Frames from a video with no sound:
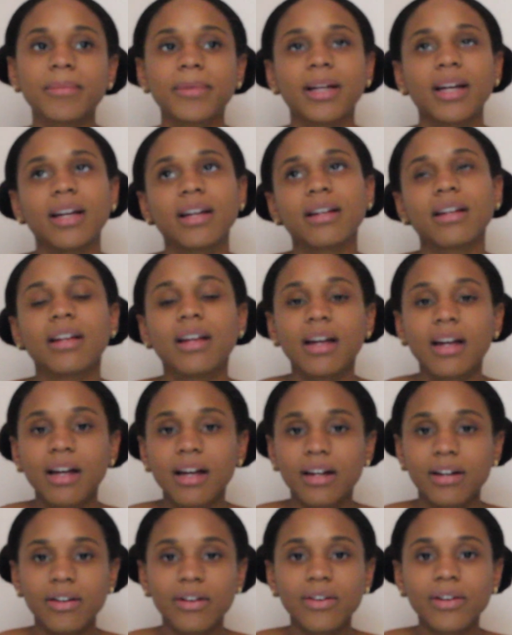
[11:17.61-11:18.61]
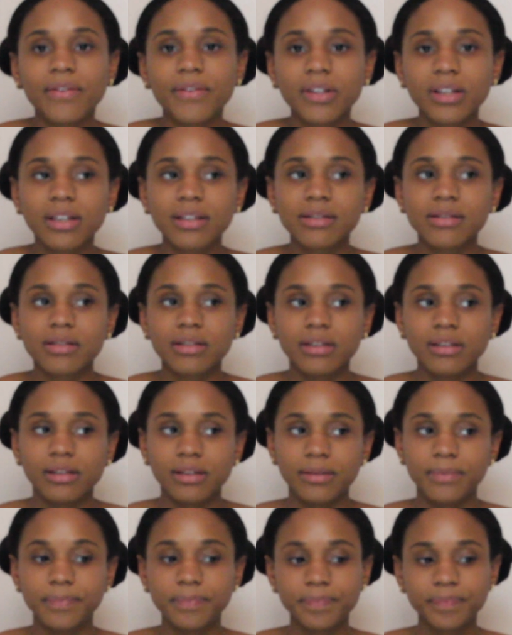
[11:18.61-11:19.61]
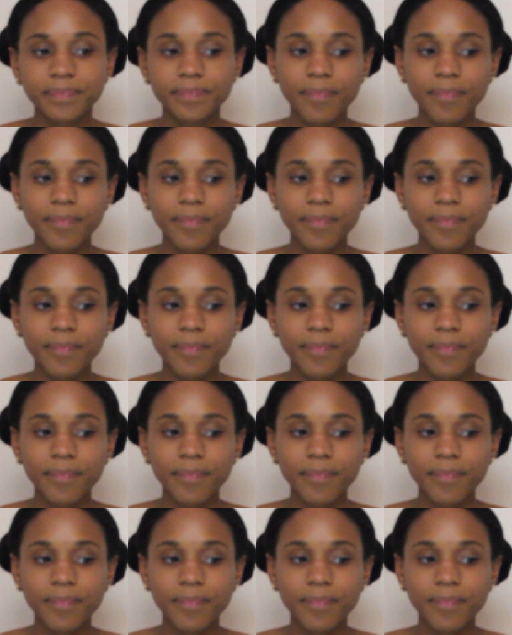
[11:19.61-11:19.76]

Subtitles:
I'm like, no, everything's good.